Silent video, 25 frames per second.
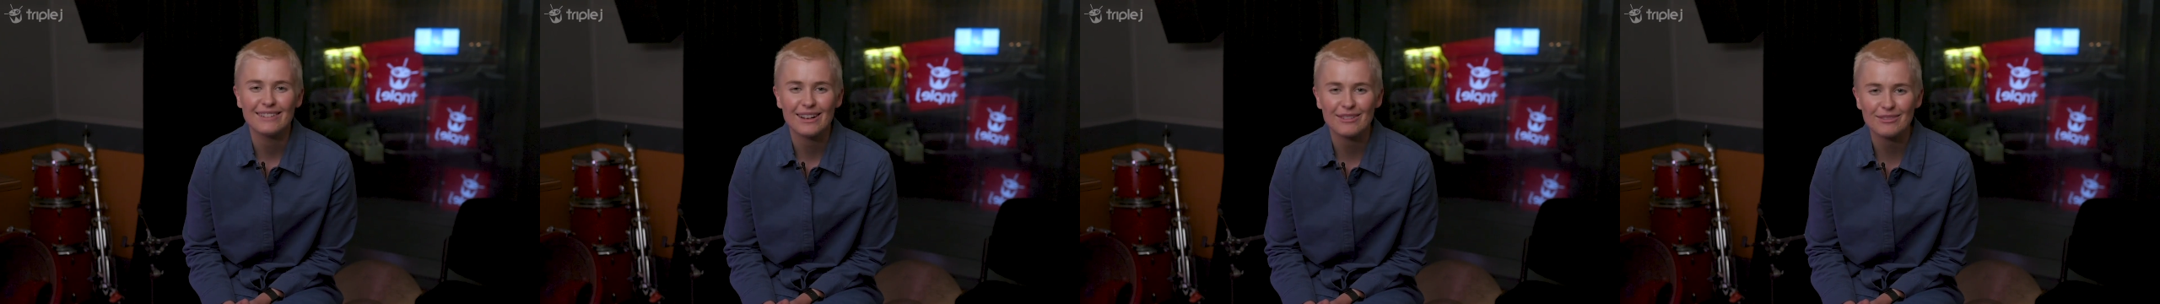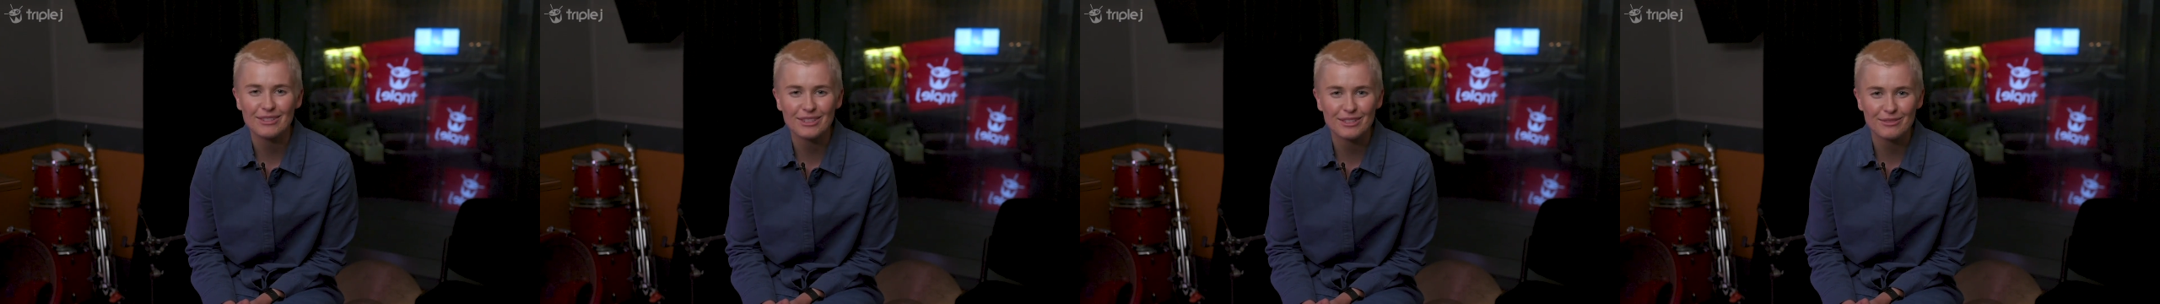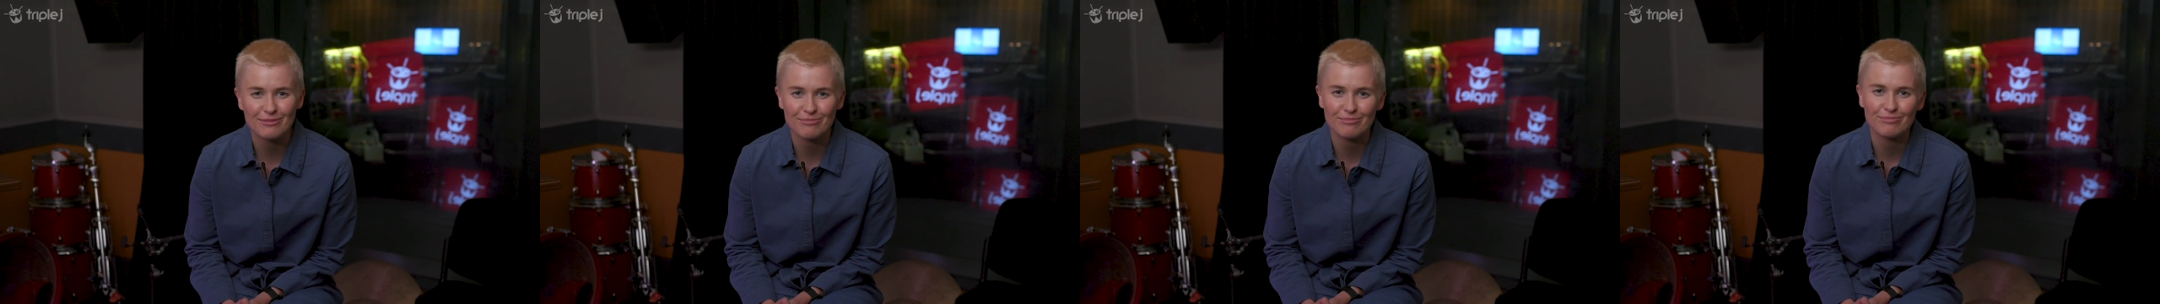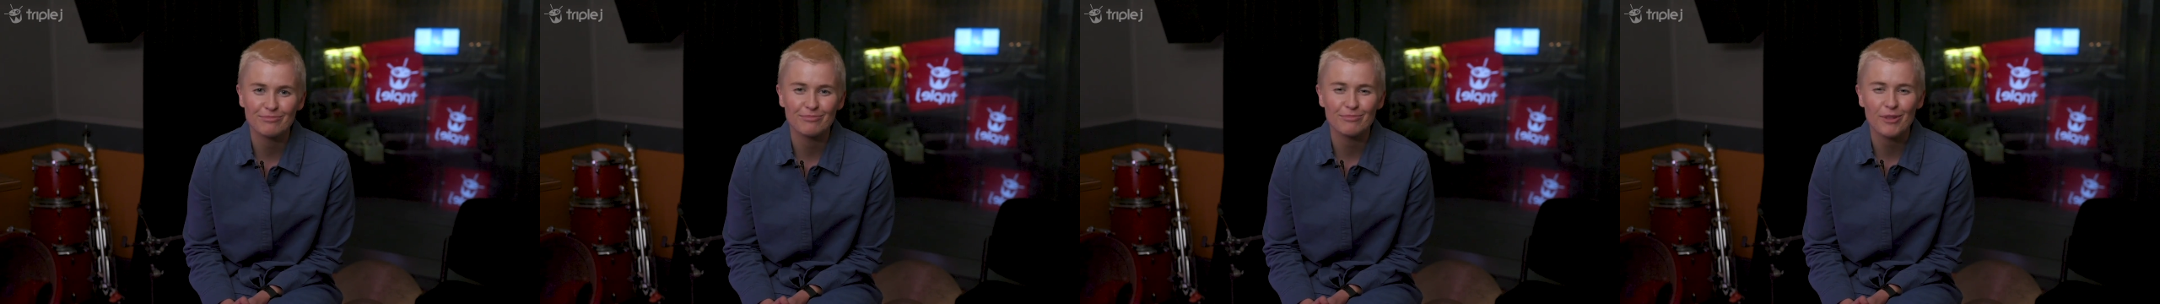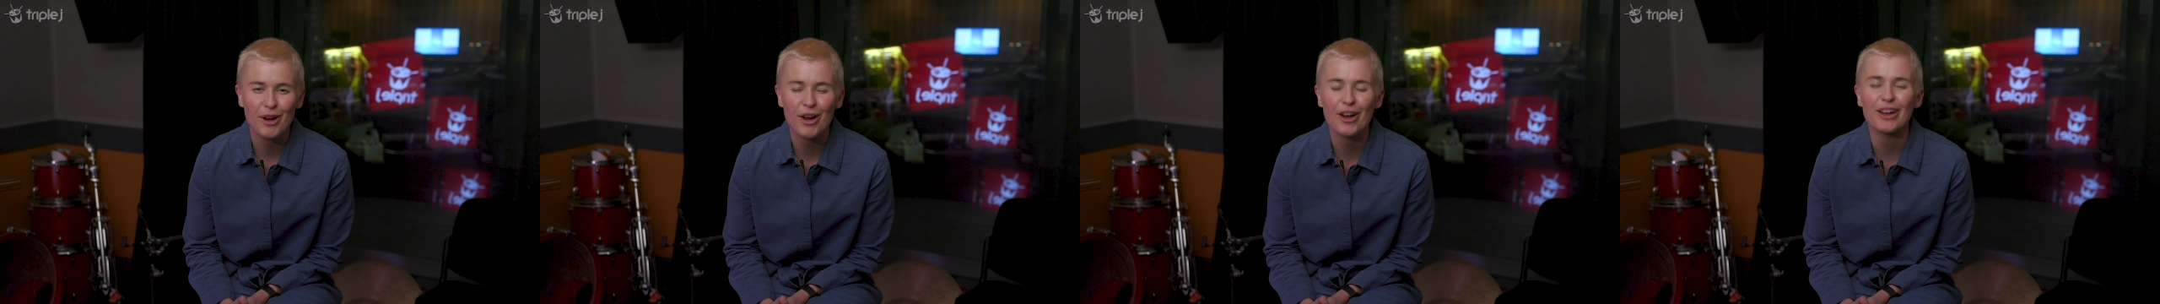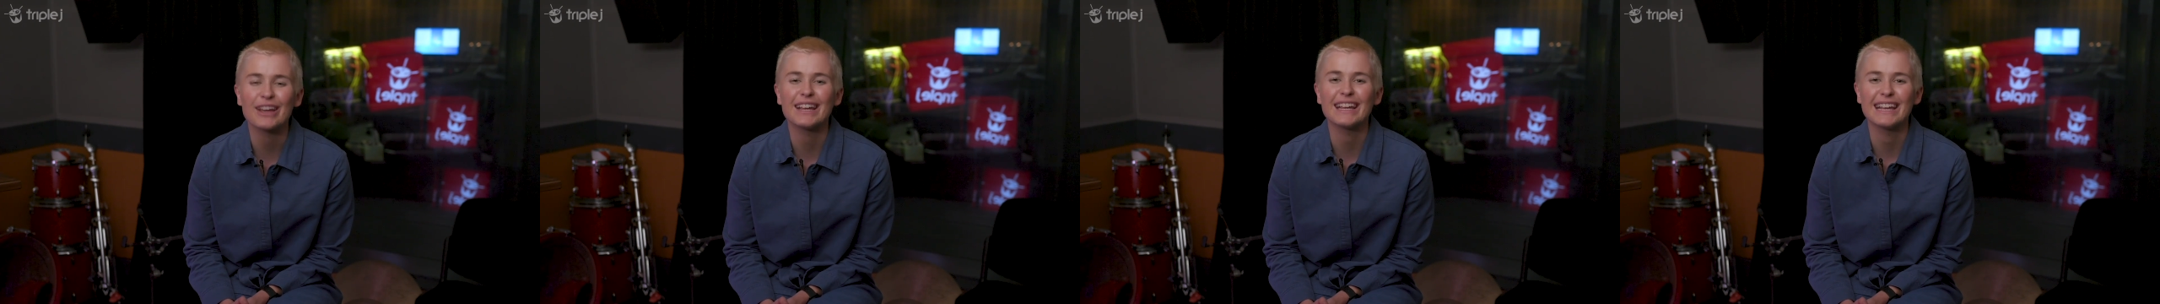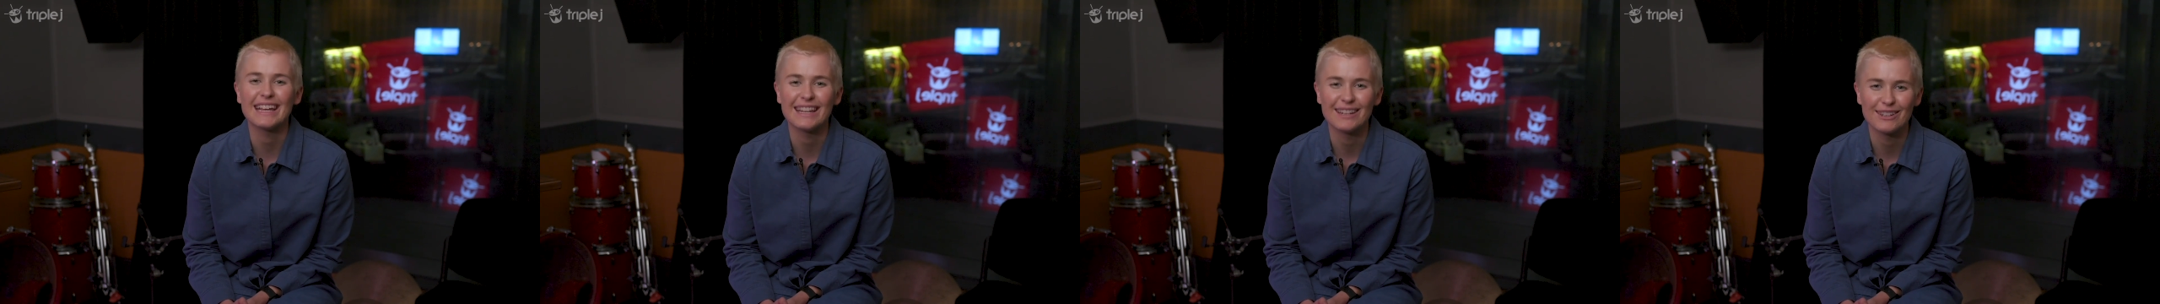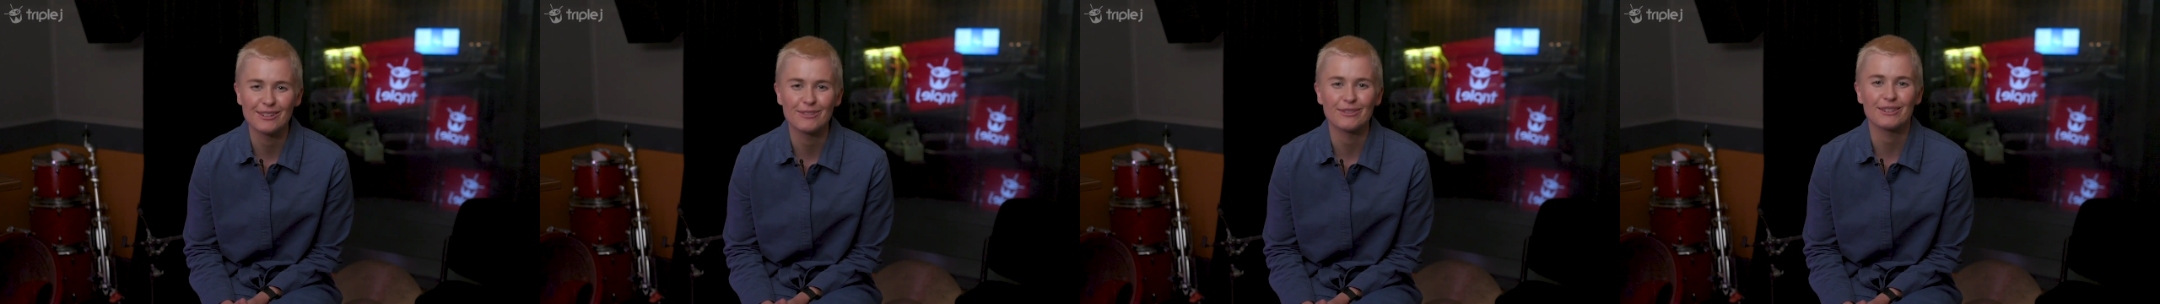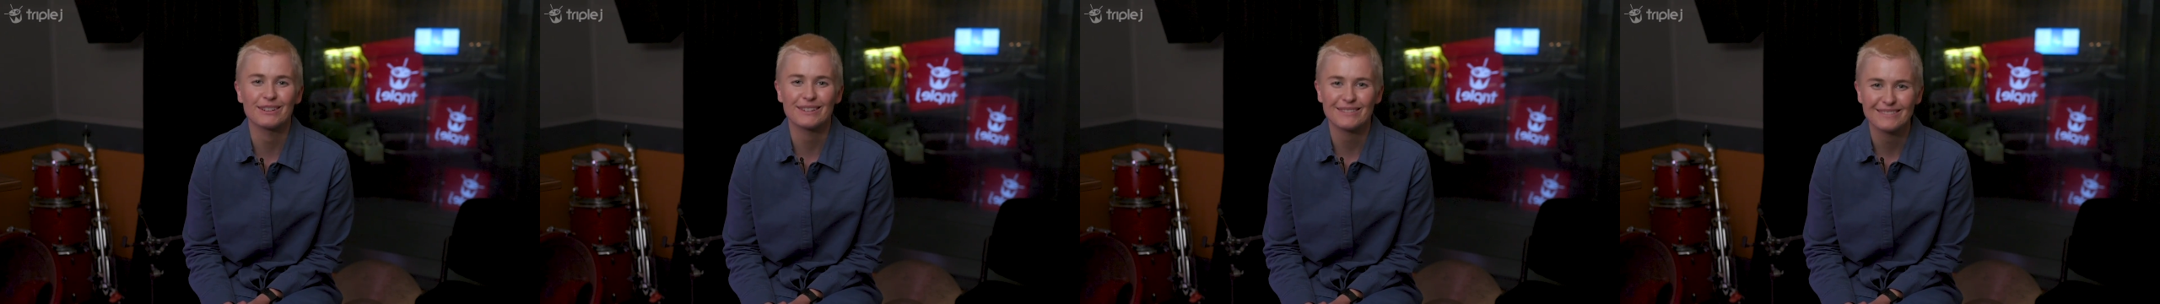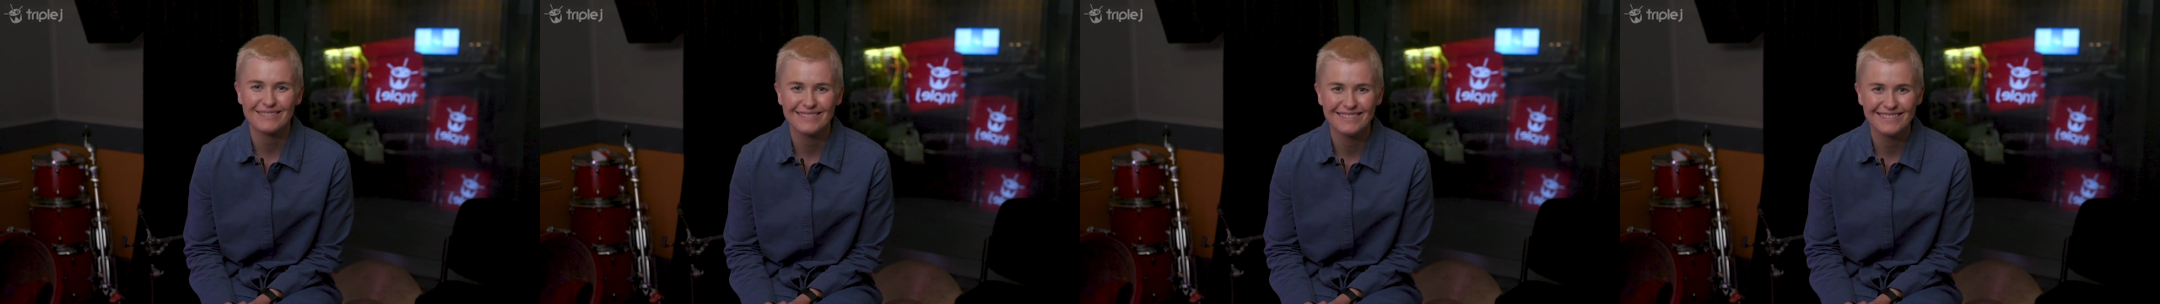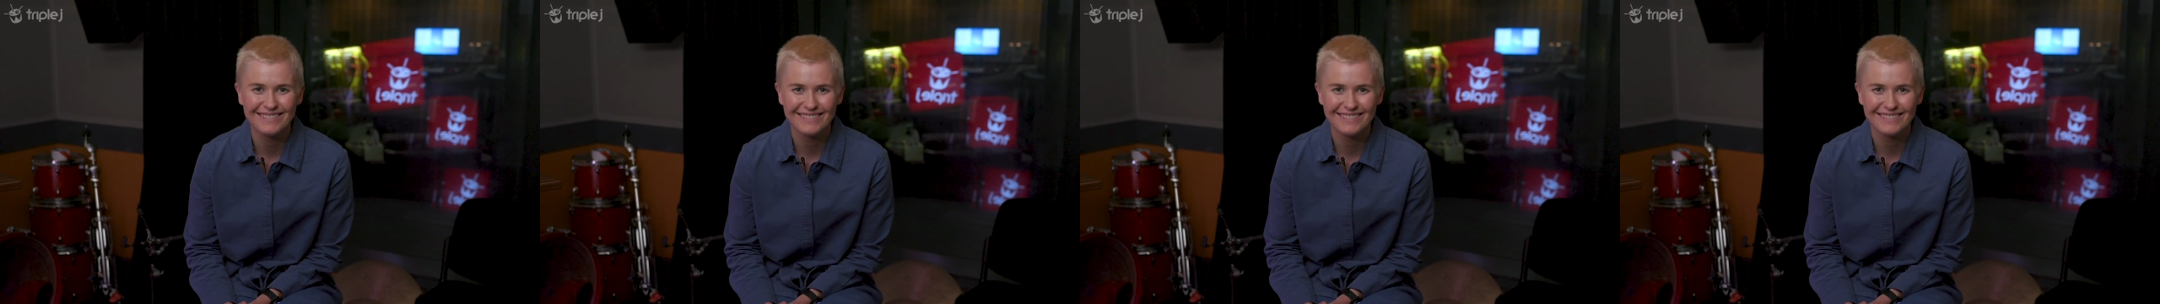I'm just working into it.